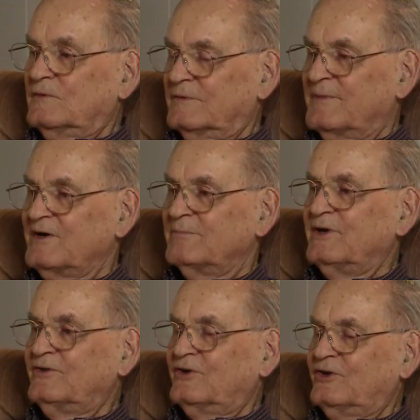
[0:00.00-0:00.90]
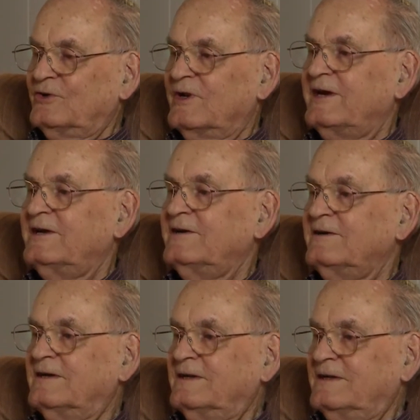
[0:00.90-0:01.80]
about a month or two
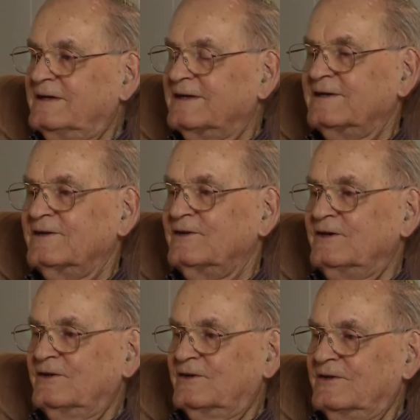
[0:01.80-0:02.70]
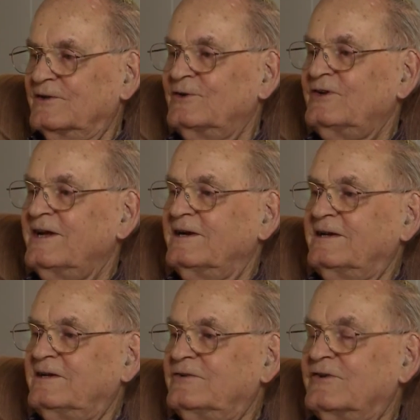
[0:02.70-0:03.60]
later, and the lieutenant,
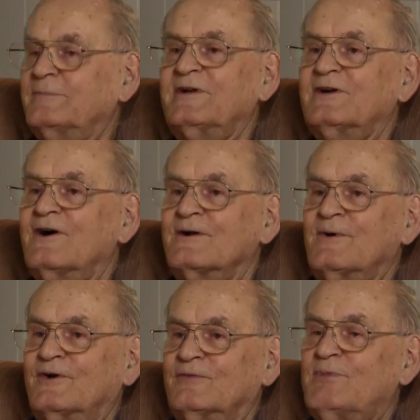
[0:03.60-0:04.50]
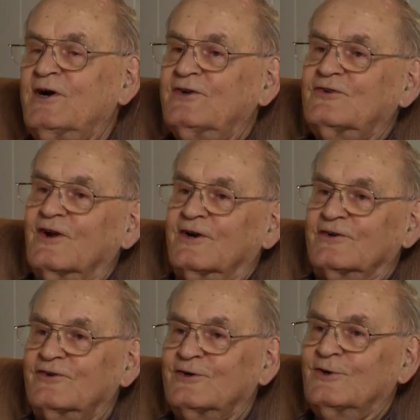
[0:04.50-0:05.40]
he sent me to automotive parts
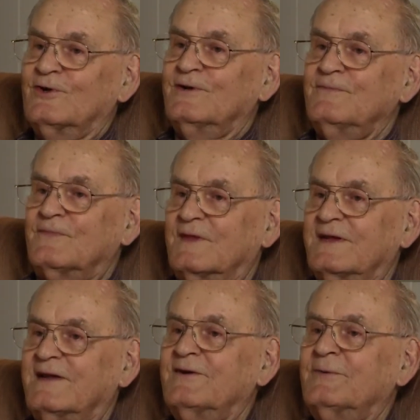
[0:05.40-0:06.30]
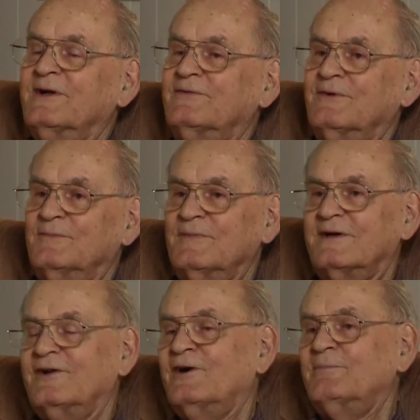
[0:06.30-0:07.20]
clerk school. And I went from
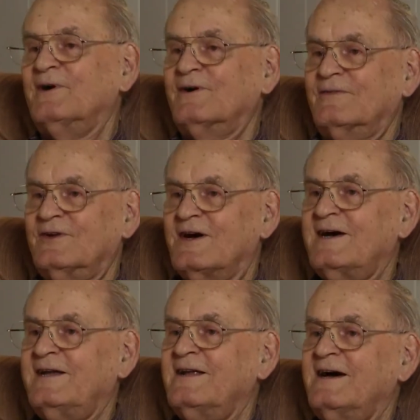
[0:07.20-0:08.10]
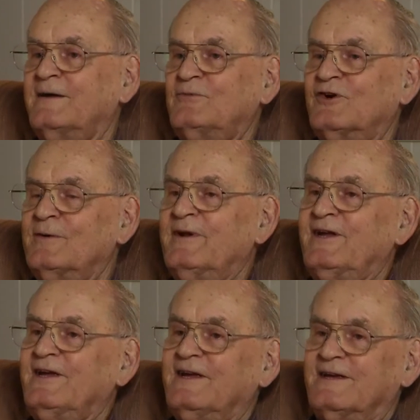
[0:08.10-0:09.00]
Nuremberg over to Heidenheim,
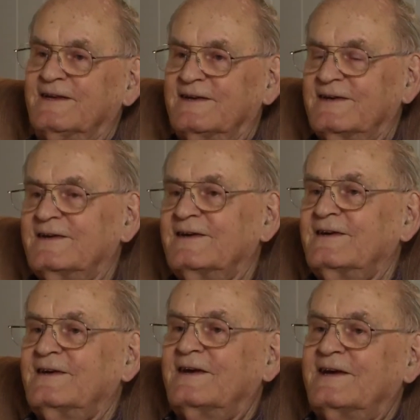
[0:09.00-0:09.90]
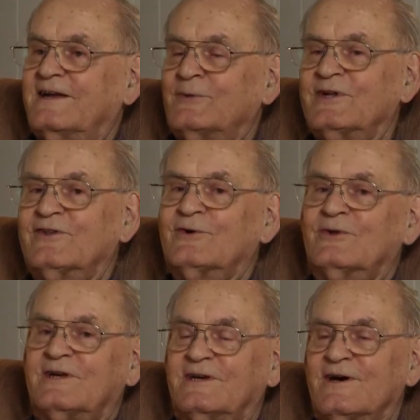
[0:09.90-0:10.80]
Germany. And I went
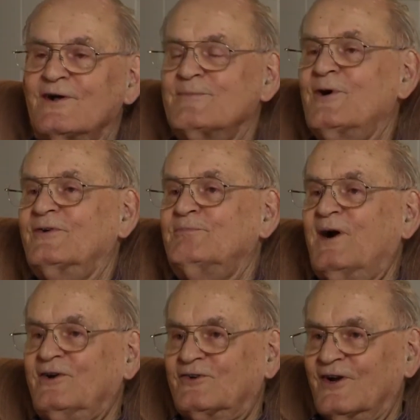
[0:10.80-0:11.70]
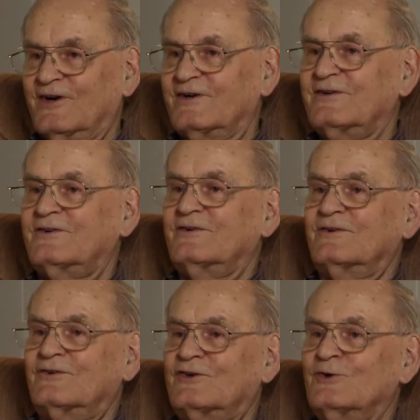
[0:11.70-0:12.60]
through the automotive parts clerk
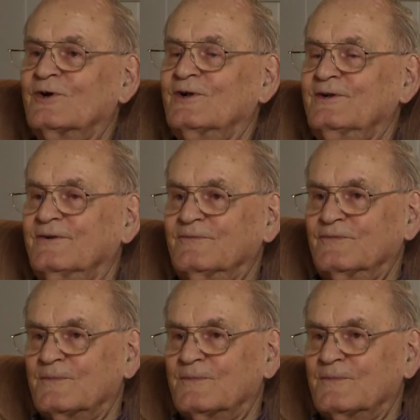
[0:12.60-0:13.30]
school